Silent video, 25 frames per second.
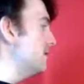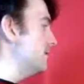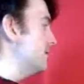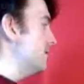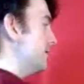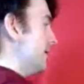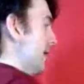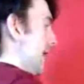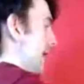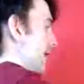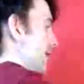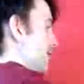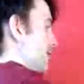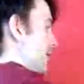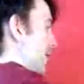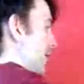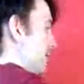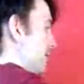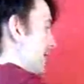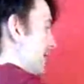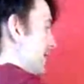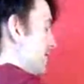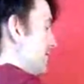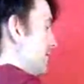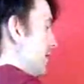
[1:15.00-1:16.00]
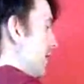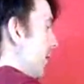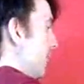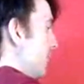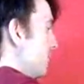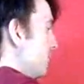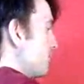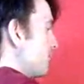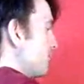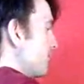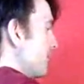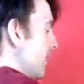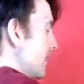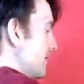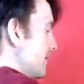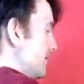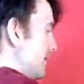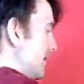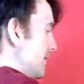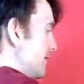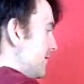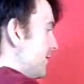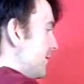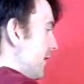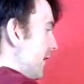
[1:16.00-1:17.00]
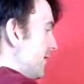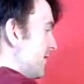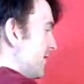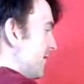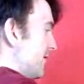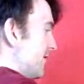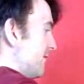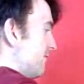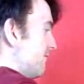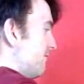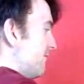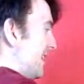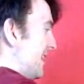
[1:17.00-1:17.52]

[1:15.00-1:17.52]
Yeah, so there's no excuses.